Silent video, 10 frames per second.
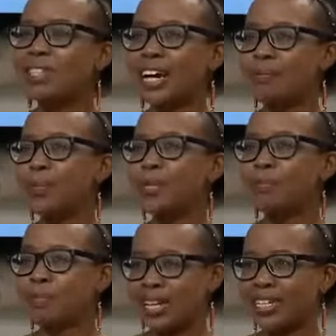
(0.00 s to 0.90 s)
Time
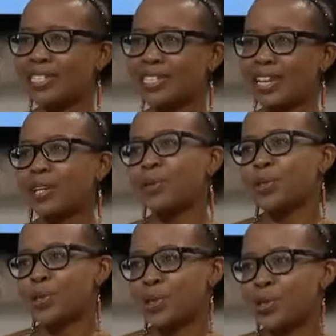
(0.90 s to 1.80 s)
was blessed and it
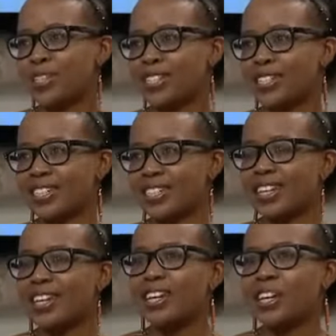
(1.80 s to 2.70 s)
was cursed.
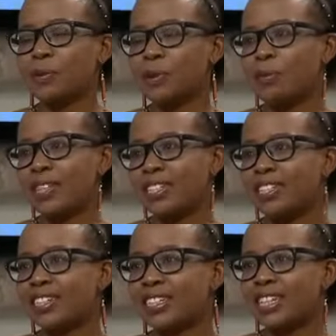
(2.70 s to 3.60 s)
Mm-hmm. It was
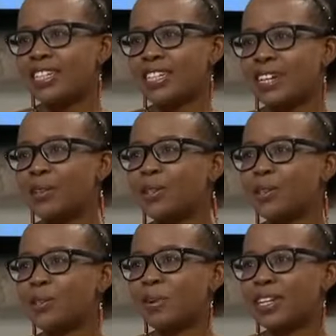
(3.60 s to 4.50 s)
blessed in the sense that I could
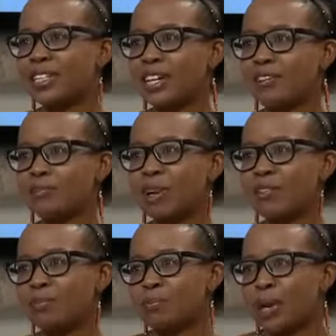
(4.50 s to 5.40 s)
use myself,
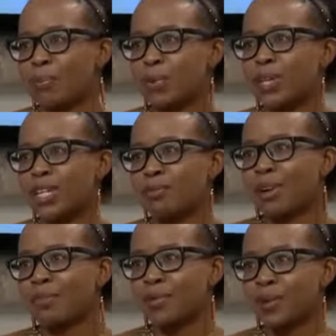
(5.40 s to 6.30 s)
my body,
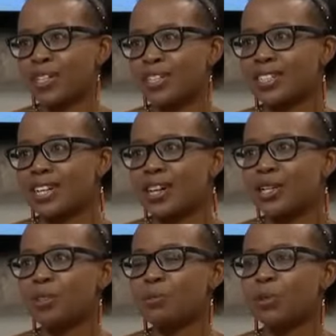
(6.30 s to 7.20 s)
my voice
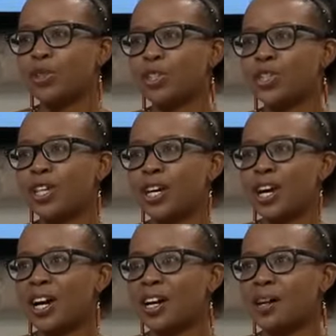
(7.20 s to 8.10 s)
to push
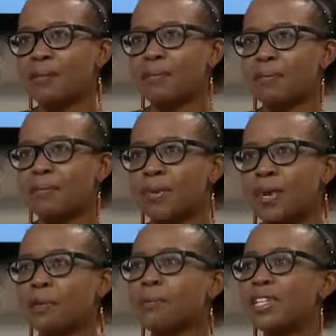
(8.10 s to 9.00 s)
a
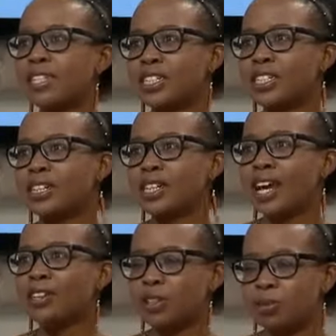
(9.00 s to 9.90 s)
message that
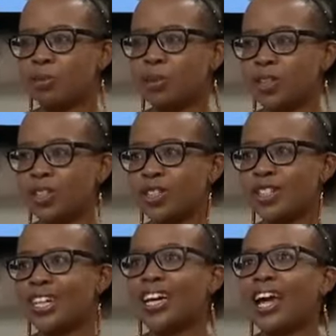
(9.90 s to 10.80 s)
had to be
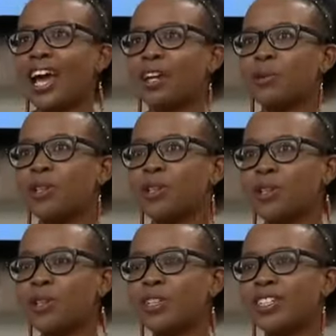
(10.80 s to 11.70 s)
pushed. And it was
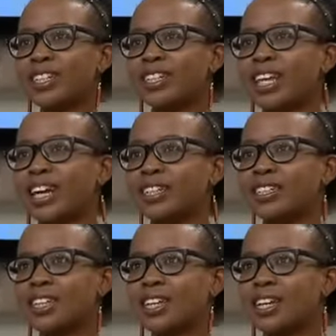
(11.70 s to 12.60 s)
cursed in
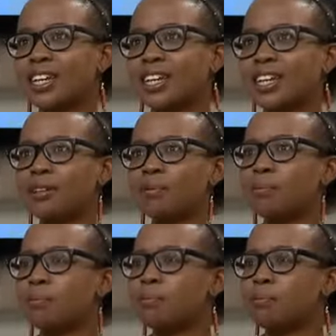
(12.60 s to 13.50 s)
that it
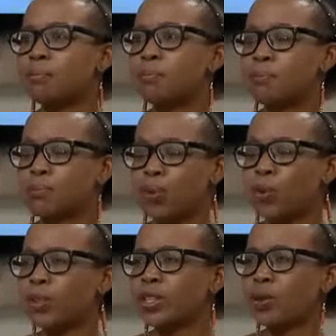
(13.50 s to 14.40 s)

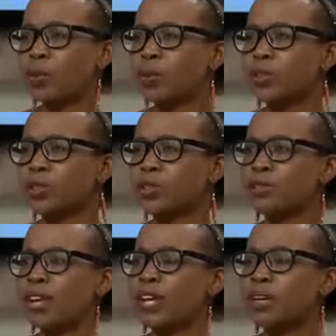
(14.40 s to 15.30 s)
brought all sorts of